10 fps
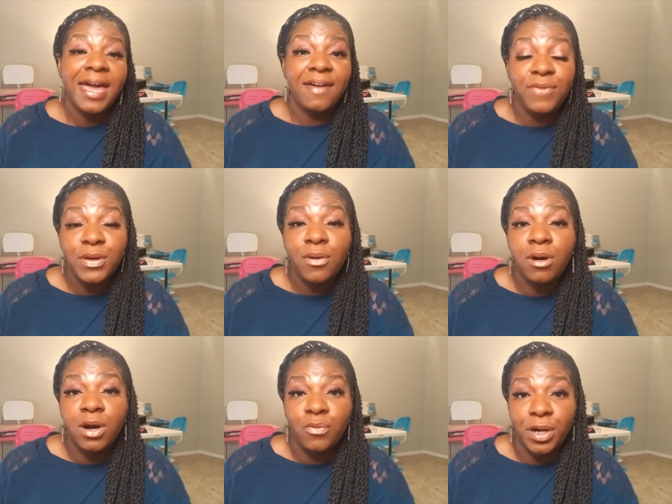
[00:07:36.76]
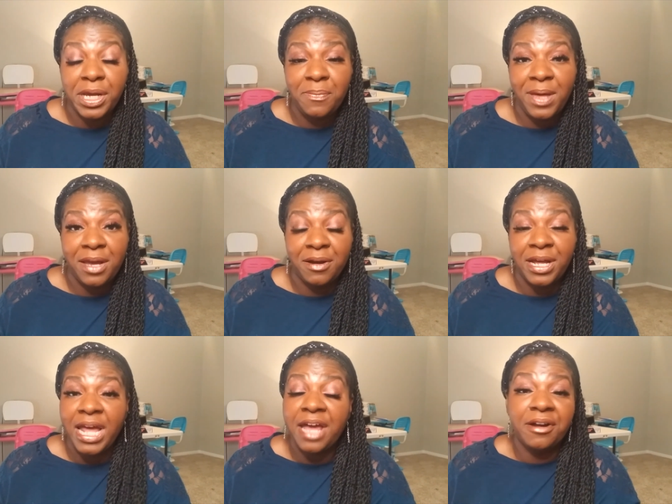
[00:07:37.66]
If you are a working parent
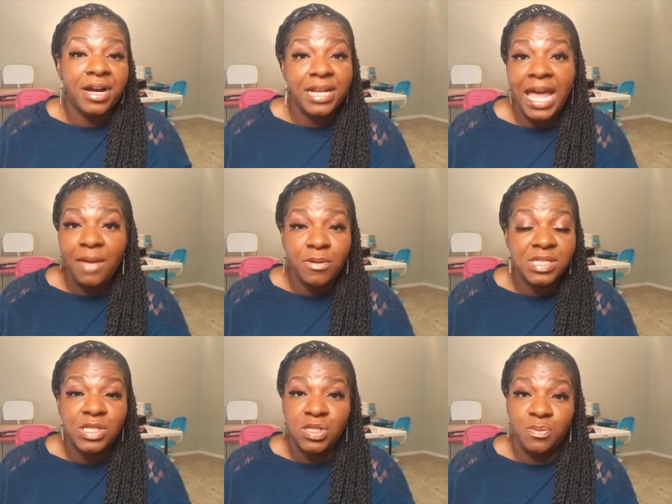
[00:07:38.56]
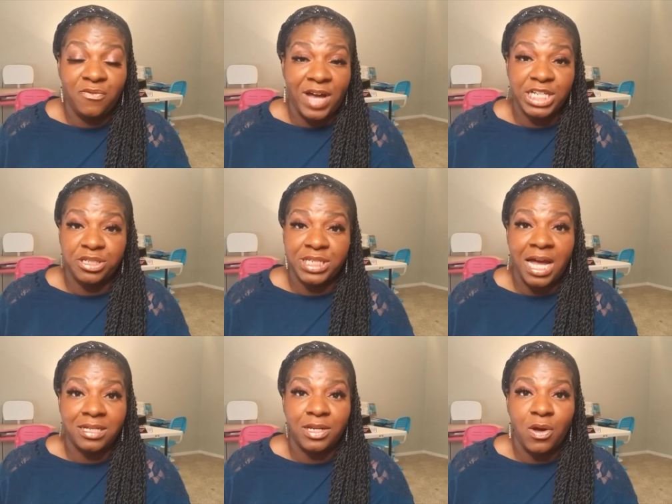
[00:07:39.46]
and are unable to supervise your
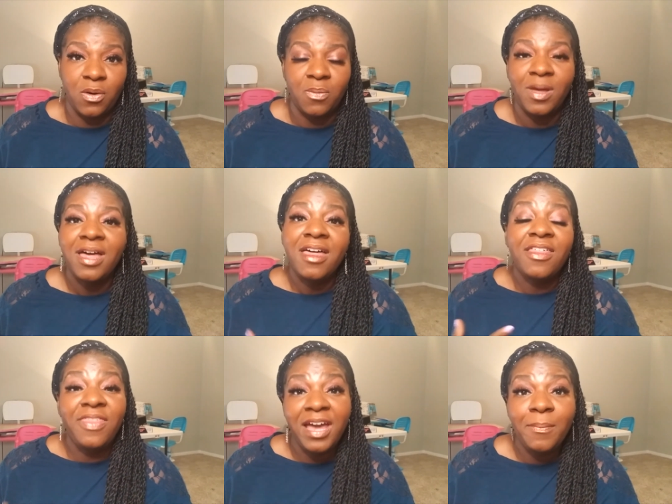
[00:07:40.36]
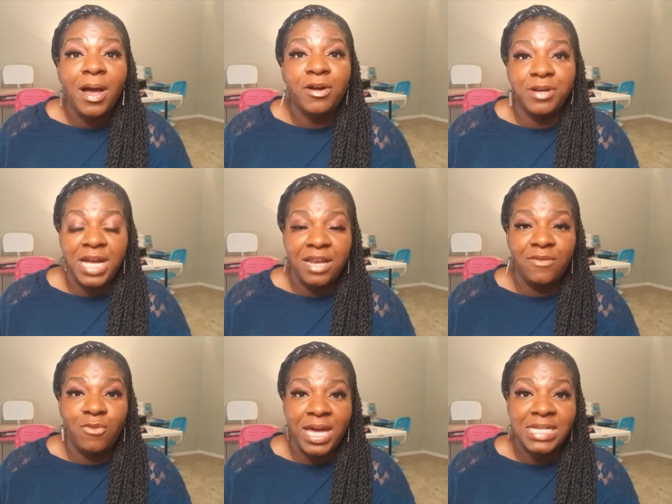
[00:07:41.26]
child at home, think about creative
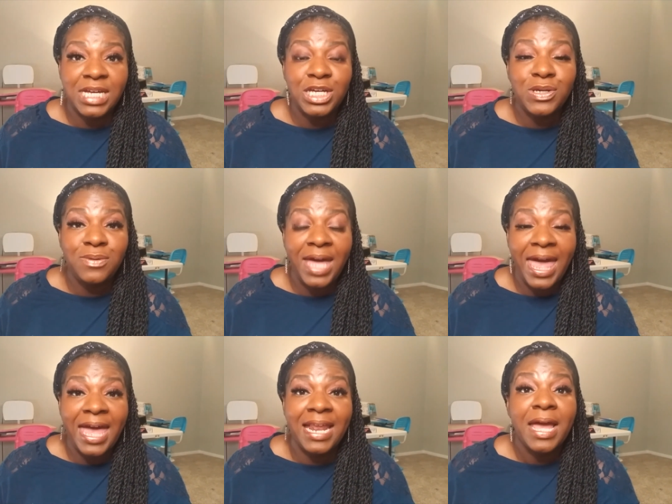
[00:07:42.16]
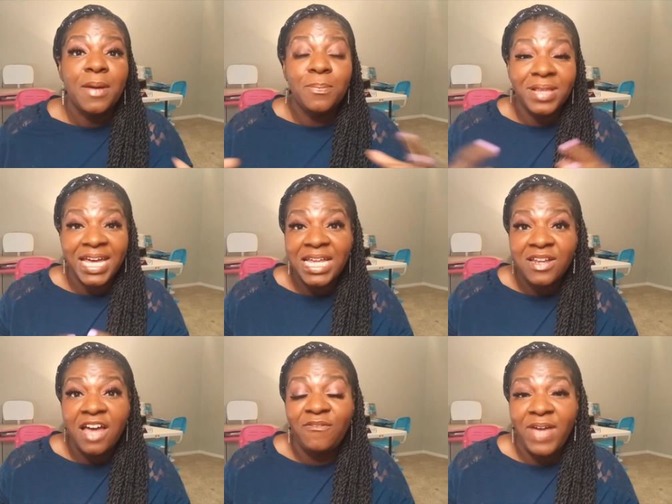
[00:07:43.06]
ways that you can
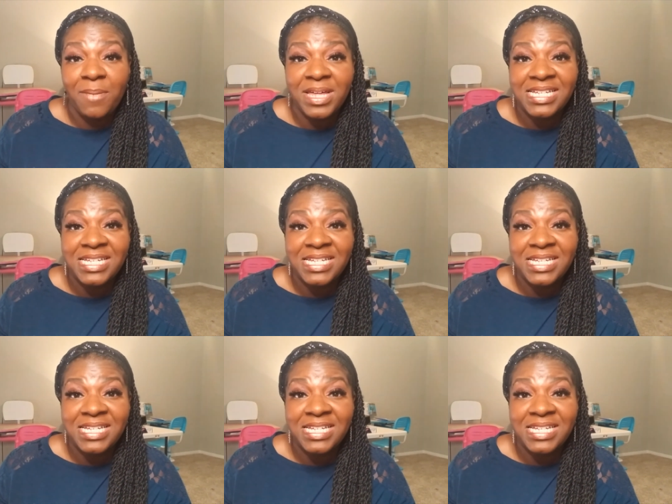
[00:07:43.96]
blend families